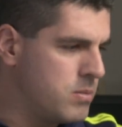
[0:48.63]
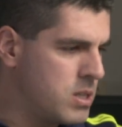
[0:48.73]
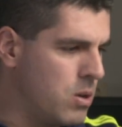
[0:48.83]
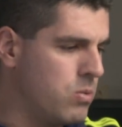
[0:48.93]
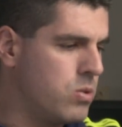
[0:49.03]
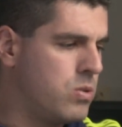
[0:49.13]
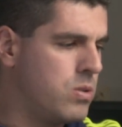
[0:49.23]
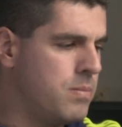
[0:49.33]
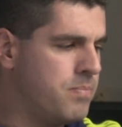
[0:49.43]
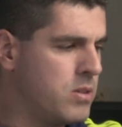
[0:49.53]
So
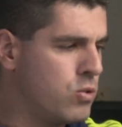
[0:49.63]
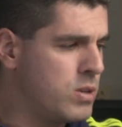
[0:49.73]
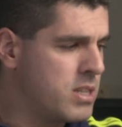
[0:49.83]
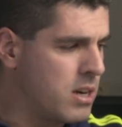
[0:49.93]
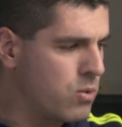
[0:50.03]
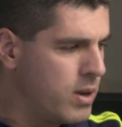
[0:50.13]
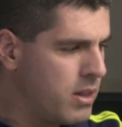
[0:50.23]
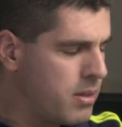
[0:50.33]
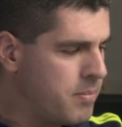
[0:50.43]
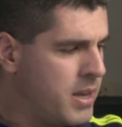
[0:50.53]
to start with,